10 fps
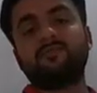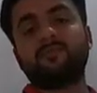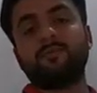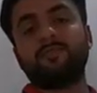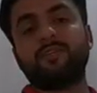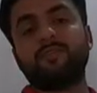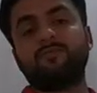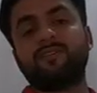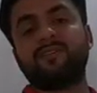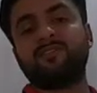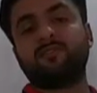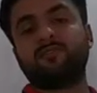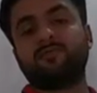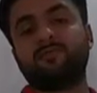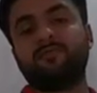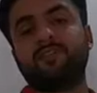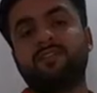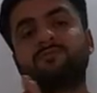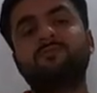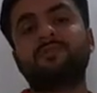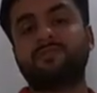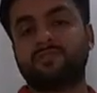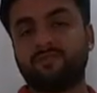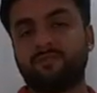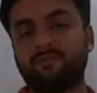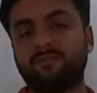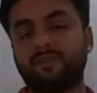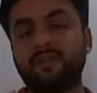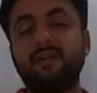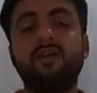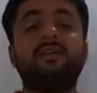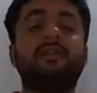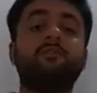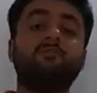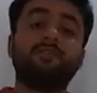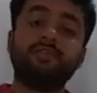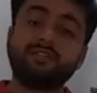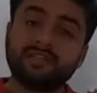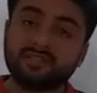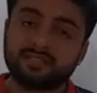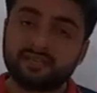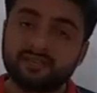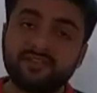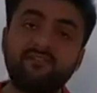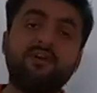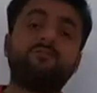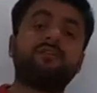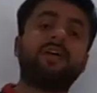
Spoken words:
So 50,000 is equals to 50,000 plus 0. Now in such a way you have to